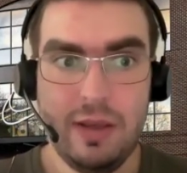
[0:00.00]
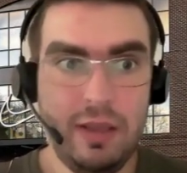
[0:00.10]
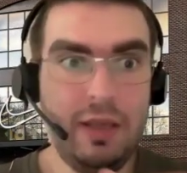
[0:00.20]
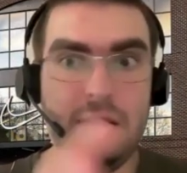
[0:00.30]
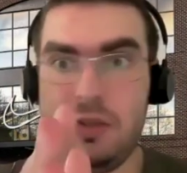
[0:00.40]

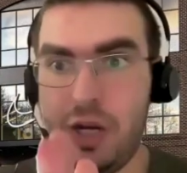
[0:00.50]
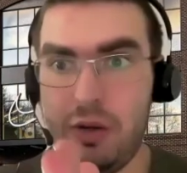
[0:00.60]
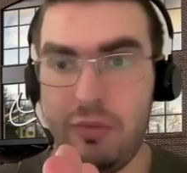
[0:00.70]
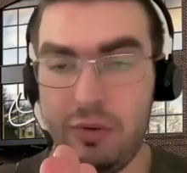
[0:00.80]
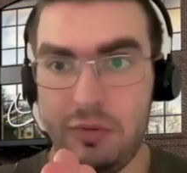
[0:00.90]
In
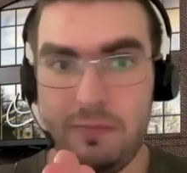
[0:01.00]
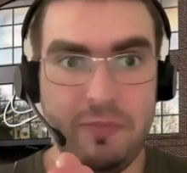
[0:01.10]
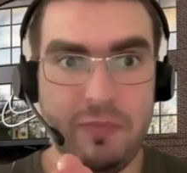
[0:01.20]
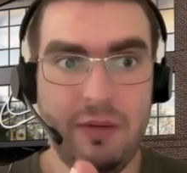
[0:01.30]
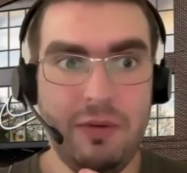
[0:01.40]
Java world,
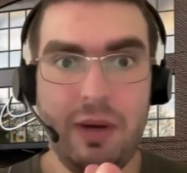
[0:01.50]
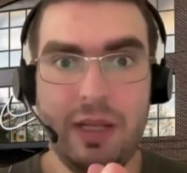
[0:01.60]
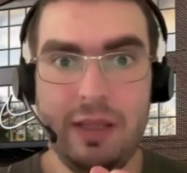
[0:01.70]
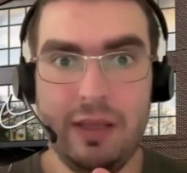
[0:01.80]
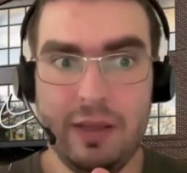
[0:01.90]

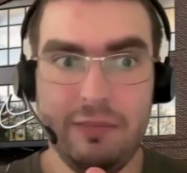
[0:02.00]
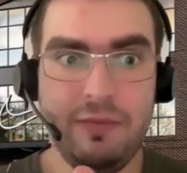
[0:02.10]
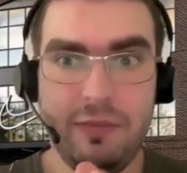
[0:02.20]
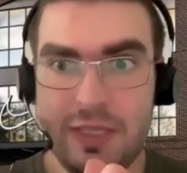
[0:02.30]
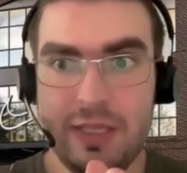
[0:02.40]
everybody have
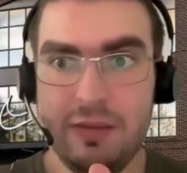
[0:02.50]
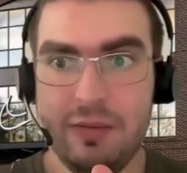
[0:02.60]
seen